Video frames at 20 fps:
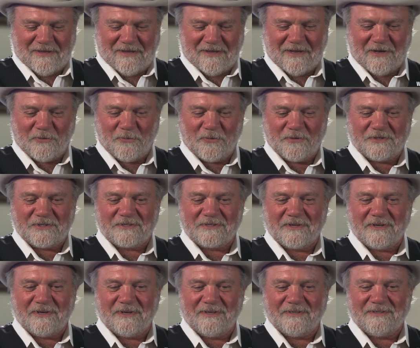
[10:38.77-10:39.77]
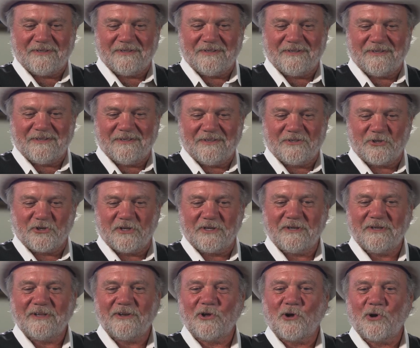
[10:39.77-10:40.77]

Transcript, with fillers: I was sitting at